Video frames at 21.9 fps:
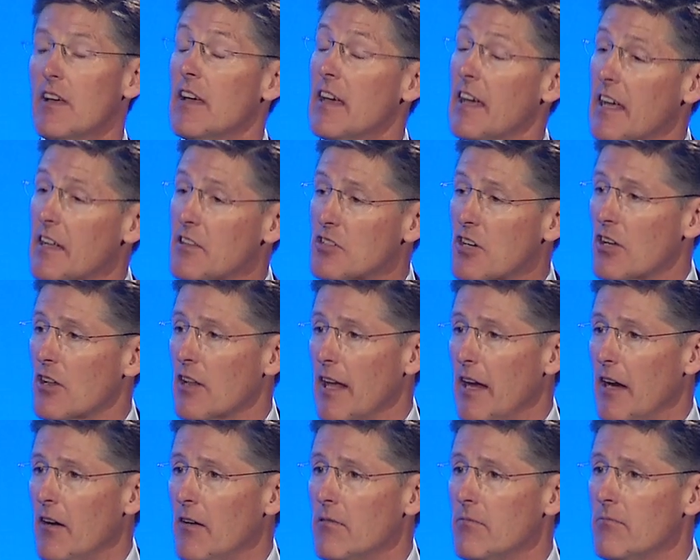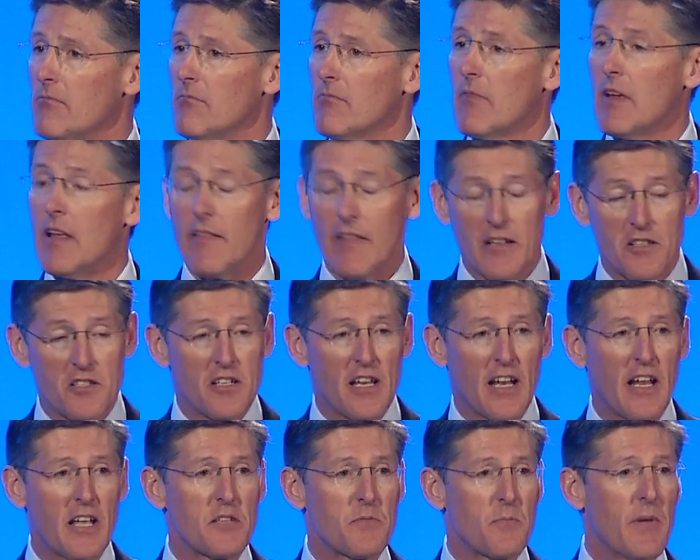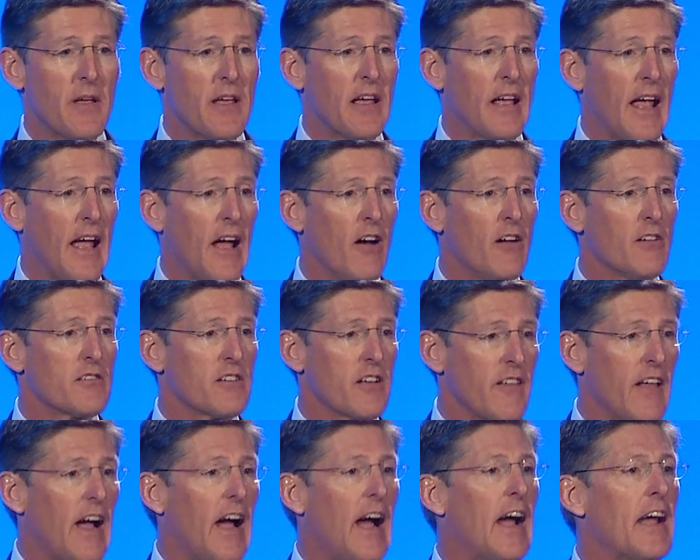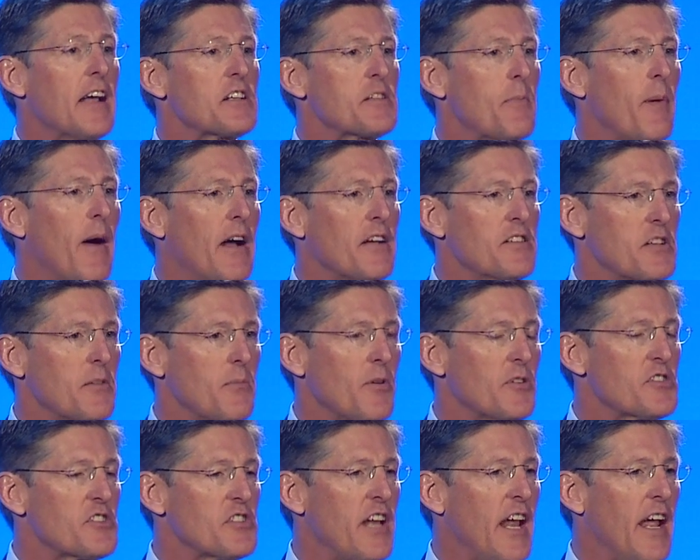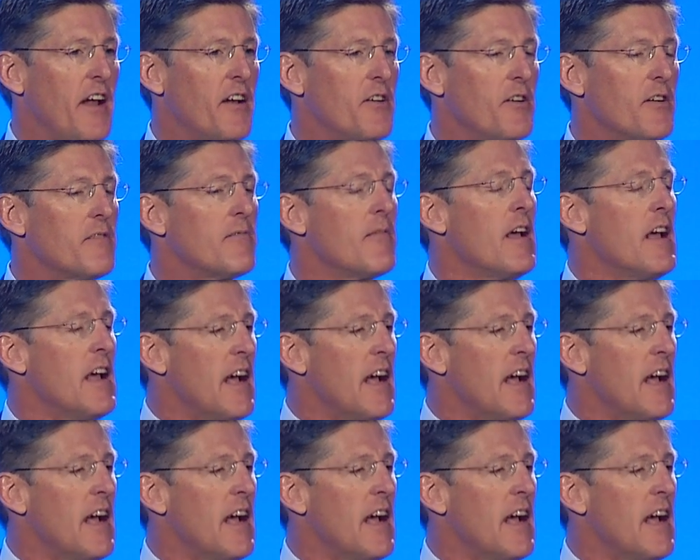It's clear that Citi's being held to the highest possible standard,